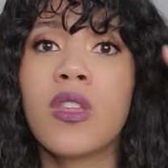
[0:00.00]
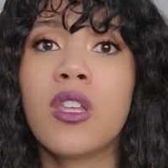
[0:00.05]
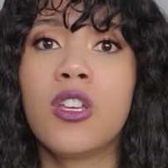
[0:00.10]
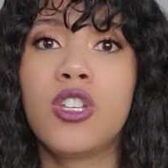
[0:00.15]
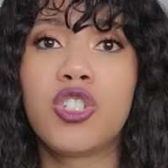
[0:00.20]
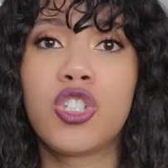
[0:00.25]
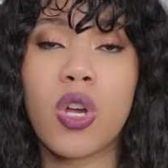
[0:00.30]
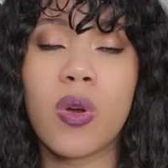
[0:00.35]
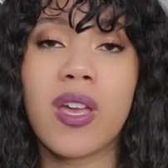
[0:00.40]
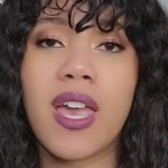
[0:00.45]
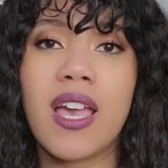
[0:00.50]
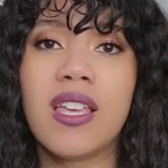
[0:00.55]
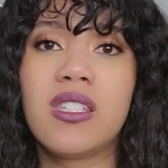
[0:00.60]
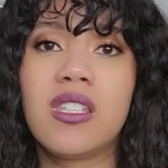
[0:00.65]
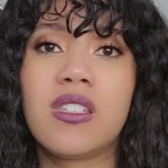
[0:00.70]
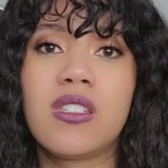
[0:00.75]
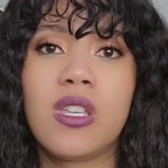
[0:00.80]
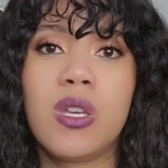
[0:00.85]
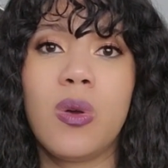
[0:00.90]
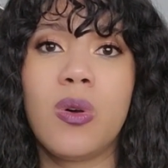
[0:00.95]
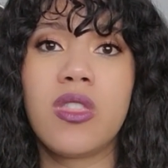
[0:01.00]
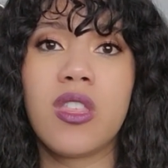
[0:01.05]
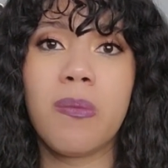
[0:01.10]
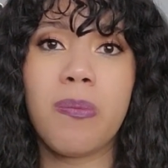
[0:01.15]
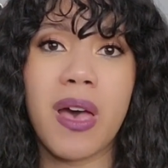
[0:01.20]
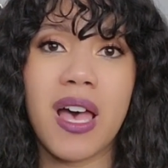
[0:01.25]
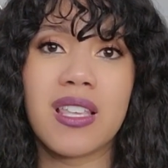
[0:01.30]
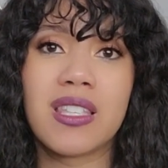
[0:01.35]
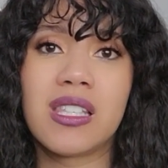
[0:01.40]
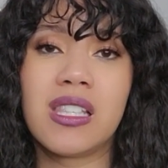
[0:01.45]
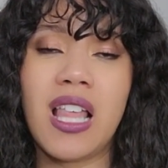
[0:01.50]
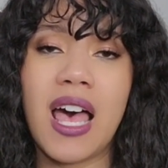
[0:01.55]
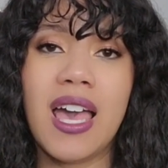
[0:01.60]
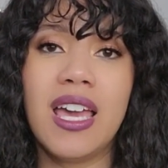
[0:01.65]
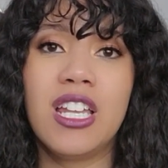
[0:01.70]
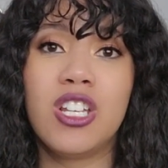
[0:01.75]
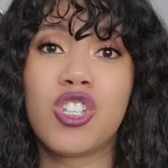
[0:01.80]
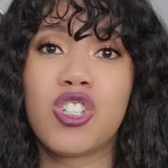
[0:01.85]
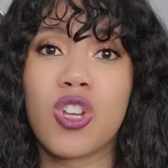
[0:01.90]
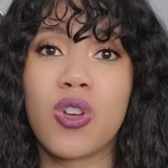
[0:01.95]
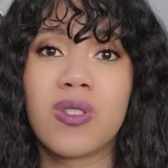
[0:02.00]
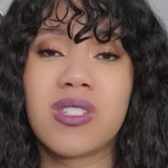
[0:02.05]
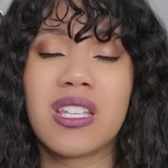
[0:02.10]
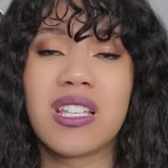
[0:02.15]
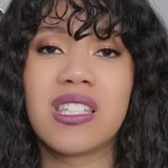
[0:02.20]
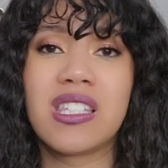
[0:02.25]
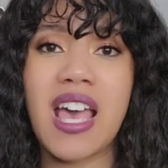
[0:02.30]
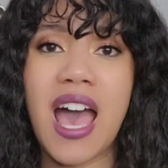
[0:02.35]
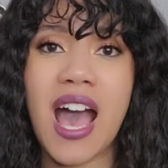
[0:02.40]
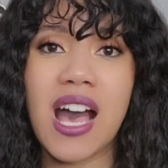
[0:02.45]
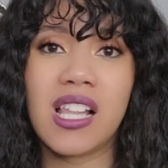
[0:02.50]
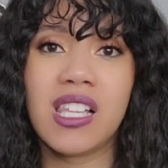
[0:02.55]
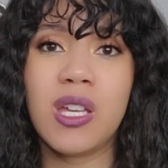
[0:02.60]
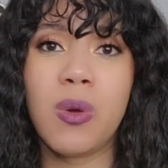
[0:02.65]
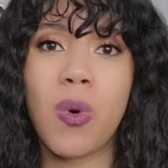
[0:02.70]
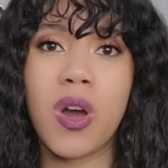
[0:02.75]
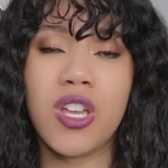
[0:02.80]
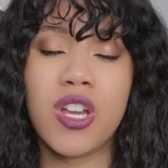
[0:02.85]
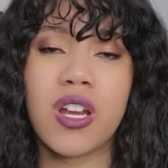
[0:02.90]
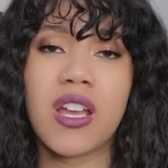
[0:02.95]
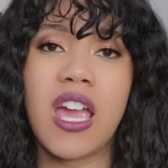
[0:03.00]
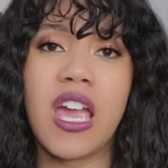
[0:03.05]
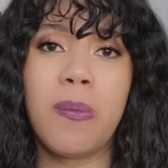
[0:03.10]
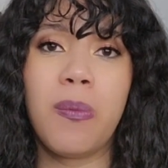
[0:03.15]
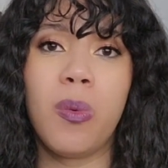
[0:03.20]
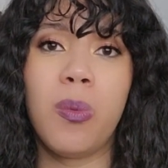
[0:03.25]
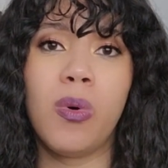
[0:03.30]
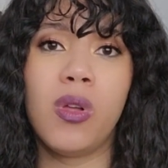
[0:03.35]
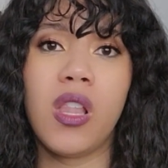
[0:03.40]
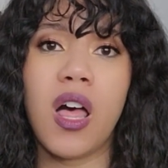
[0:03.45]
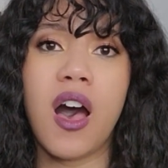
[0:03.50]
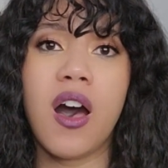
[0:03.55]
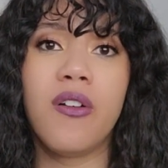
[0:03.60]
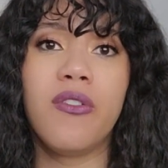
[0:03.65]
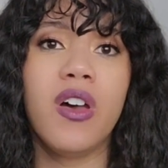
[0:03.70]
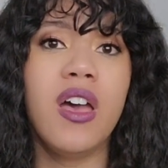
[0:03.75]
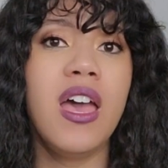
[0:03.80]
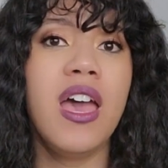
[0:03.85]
showcases you in the best light and shows exactly what you're capable of.